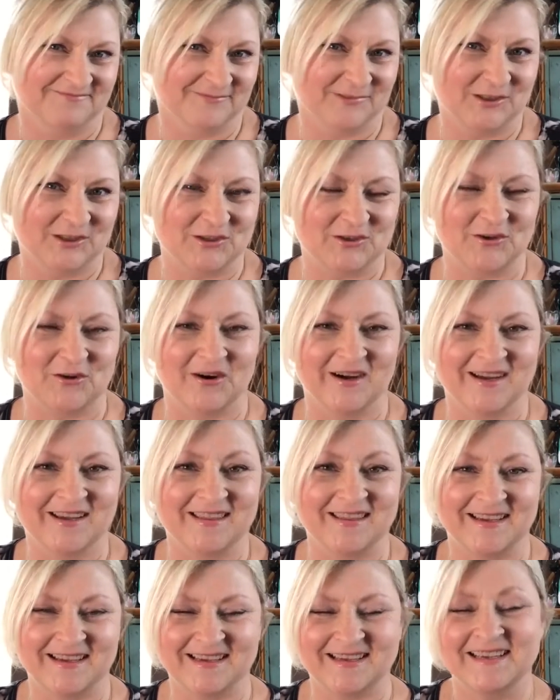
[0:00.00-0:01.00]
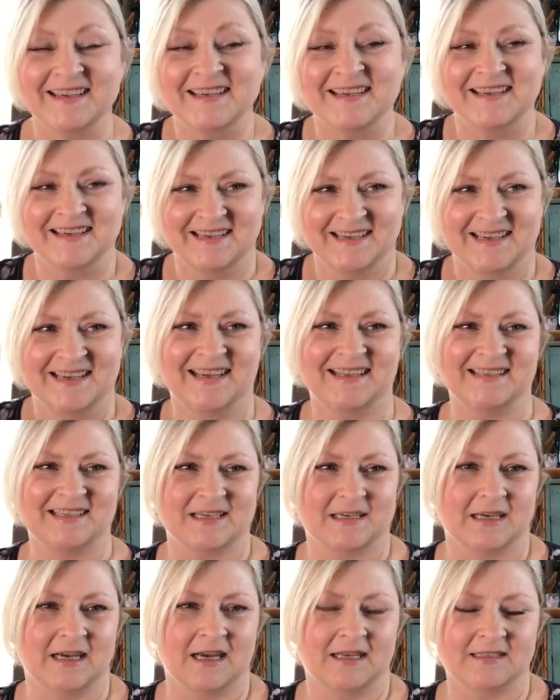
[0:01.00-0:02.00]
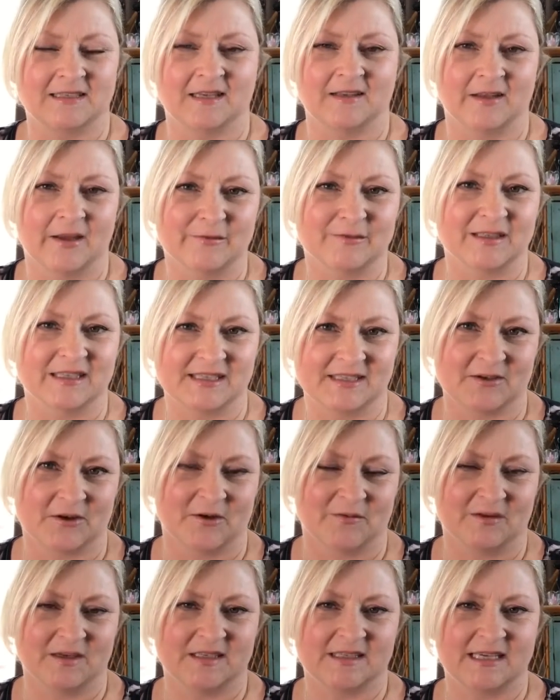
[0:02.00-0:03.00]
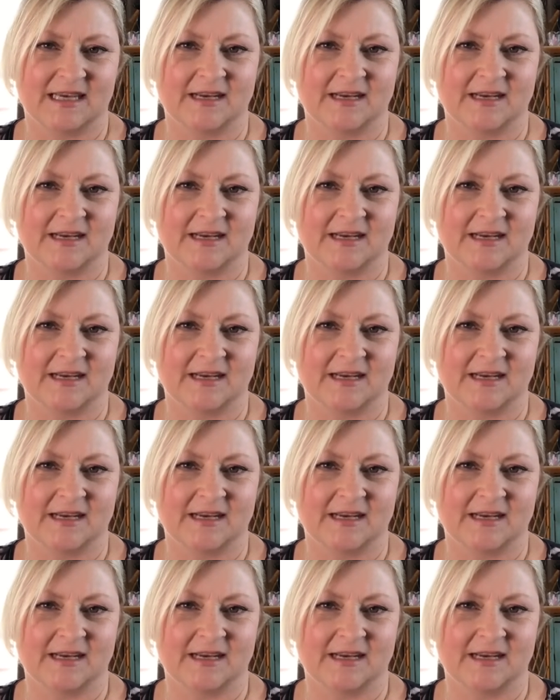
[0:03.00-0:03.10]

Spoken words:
Would you agree? I think it's a lovely service.